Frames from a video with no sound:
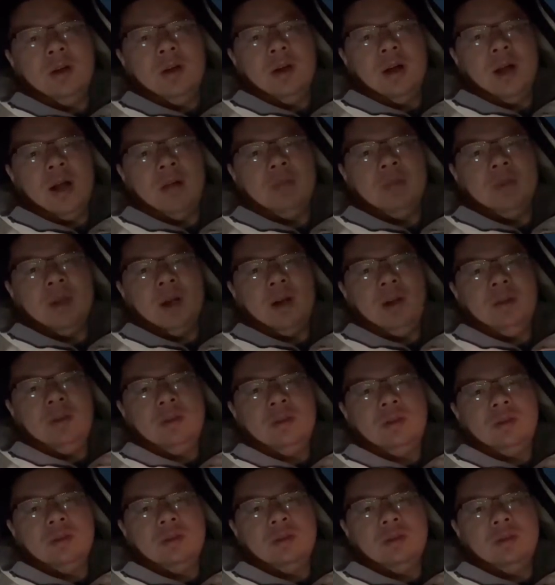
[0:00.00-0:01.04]
I'm
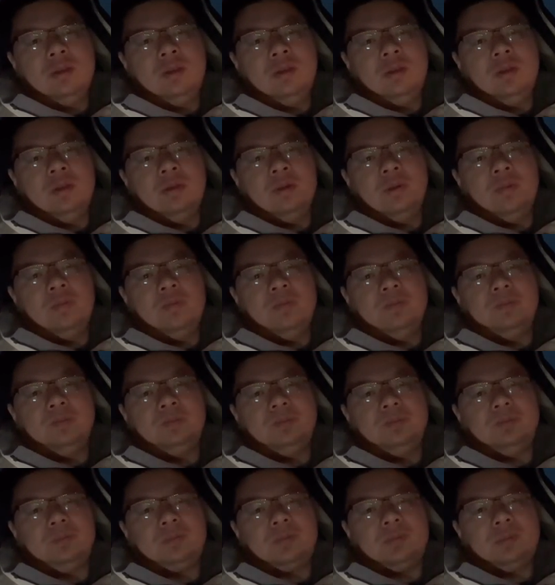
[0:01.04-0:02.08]
not, you know,
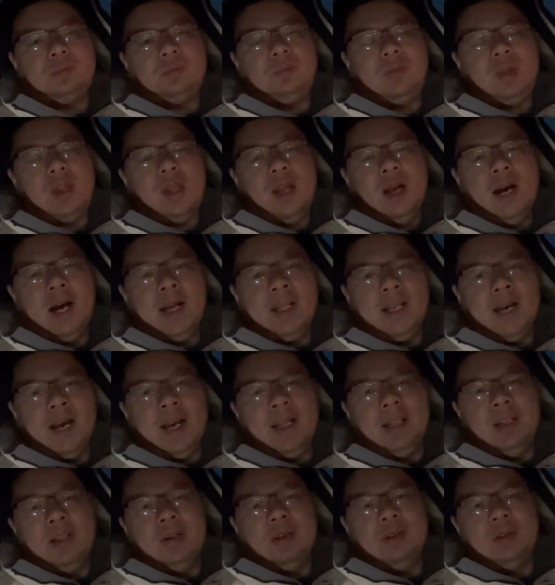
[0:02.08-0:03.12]
had I
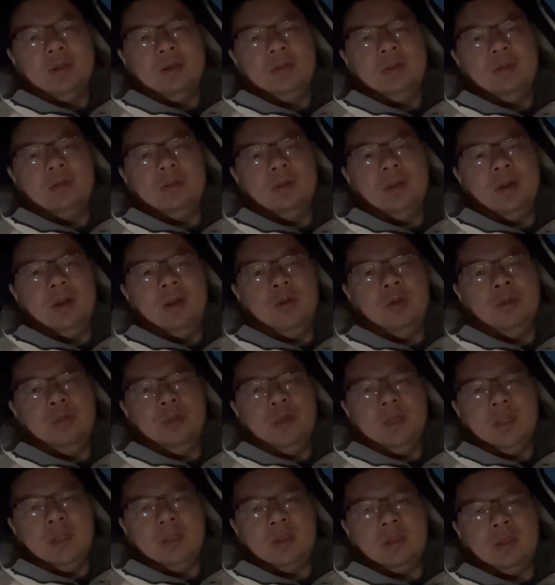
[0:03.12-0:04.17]
know it would be
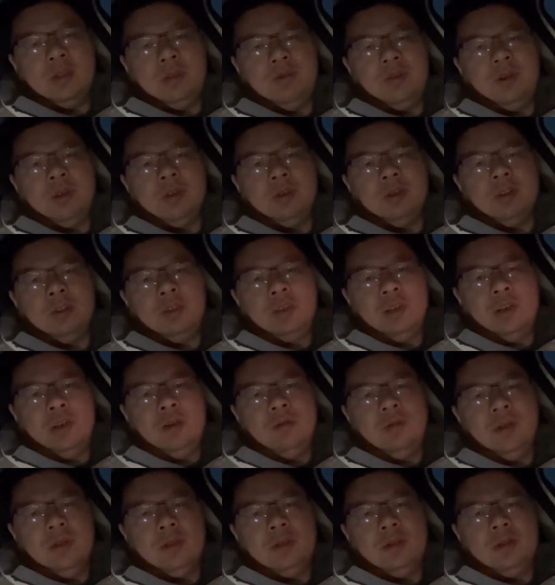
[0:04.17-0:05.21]
this difficult
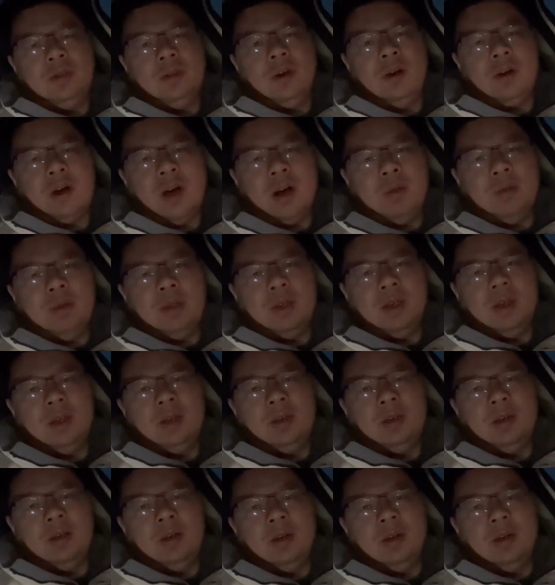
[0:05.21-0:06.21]
dealing with your company,